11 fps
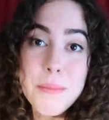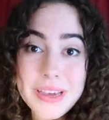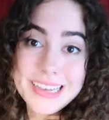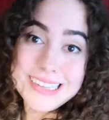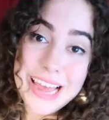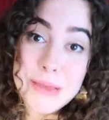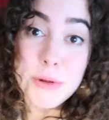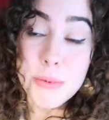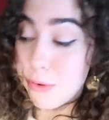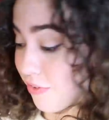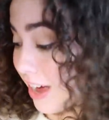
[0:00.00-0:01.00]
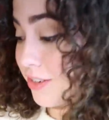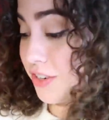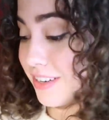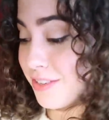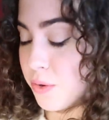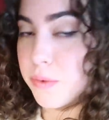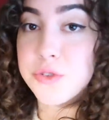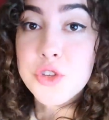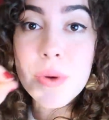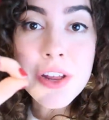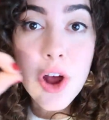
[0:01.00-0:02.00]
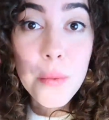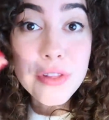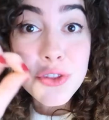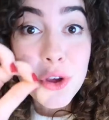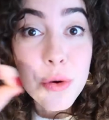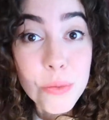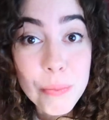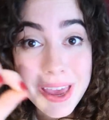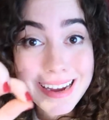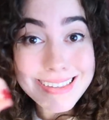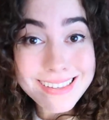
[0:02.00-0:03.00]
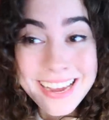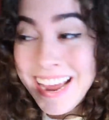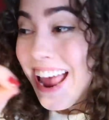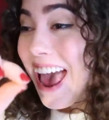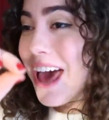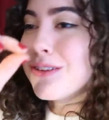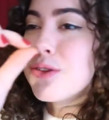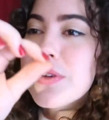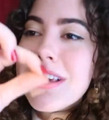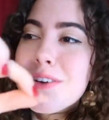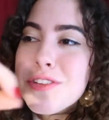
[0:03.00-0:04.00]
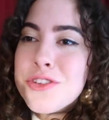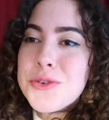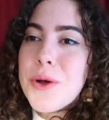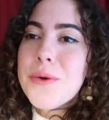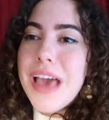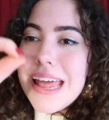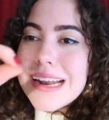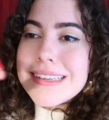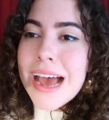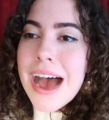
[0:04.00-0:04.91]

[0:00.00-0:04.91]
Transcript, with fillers: because I'm a perfectionist, so I was doing it all with toothpicks. I was doing like a stroke at a